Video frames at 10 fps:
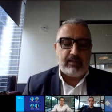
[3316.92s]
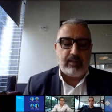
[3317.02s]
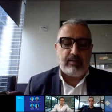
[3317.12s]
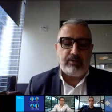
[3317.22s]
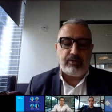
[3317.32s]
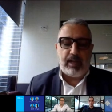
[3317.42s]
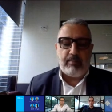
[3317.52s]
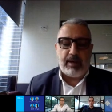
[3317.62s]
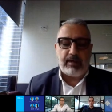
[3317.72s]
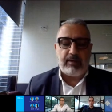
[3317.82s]
Cracking the
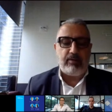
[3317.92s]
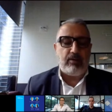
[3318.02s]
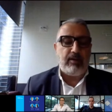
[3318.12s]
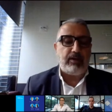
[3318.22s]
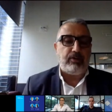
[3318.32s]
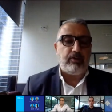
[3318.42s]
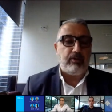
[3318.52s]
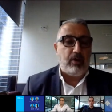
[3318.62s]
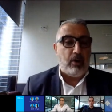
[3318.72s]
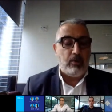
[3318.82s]
Digital Banking
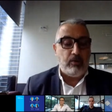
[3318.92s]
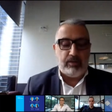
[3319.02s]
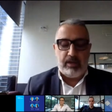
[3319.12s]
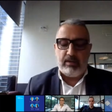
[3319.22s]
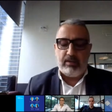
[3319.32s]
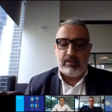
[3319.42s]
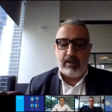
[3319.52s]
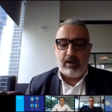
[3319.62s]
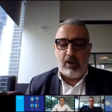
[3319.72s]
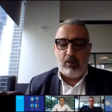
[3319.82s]
Innovation Code.
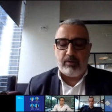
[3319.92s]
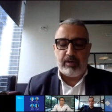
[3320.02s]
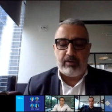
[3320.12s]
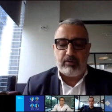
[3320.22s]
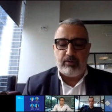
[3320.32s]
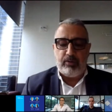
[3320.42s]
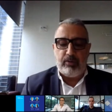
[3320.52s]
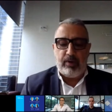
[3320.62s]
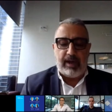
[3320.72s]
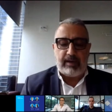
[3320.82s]
The code is
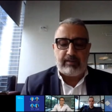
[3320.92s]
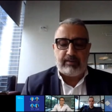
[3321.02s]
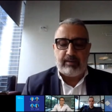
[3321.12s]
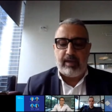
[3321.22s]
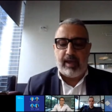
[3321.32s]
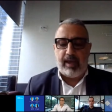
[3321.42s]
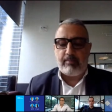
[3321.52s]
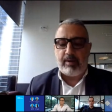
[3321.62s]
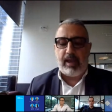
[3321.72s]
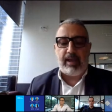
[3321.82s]

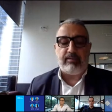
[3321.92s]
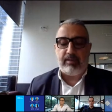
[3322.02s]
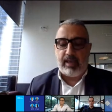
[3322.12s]
UXTMSH.